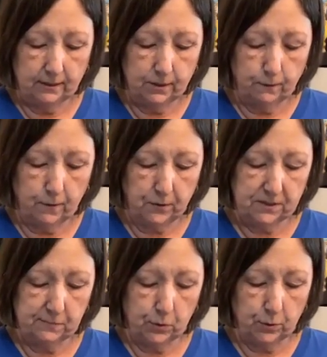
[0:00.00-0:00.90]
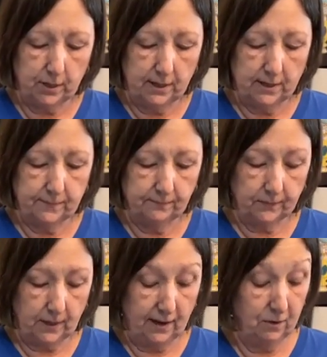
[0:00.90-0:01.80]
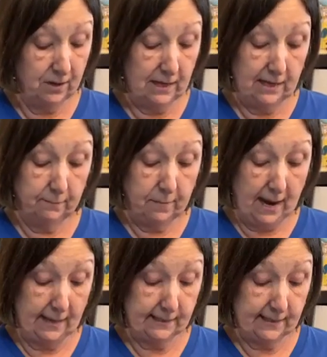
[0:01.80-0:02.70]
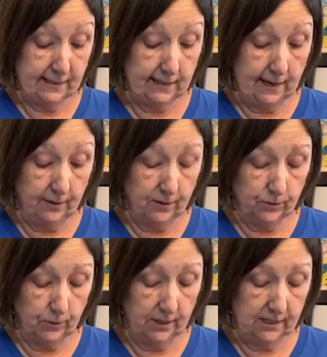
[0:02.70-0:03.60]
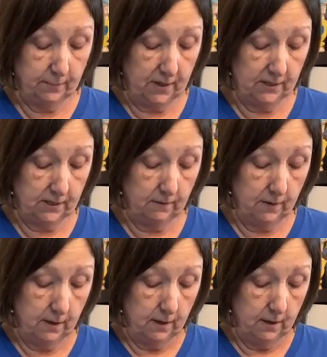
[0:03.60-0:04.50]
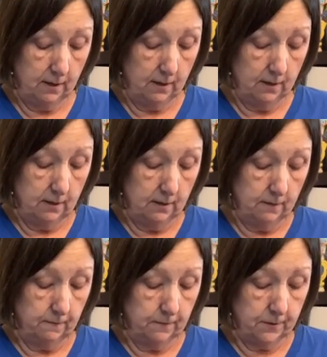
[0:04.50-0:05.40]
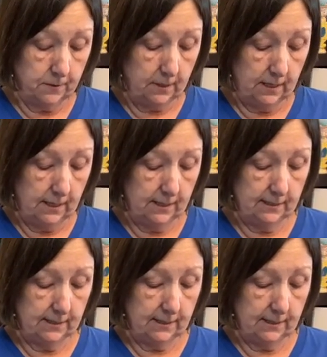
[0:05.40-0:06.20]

Do you focus more on, I know getting baskets together is really expensive for kids.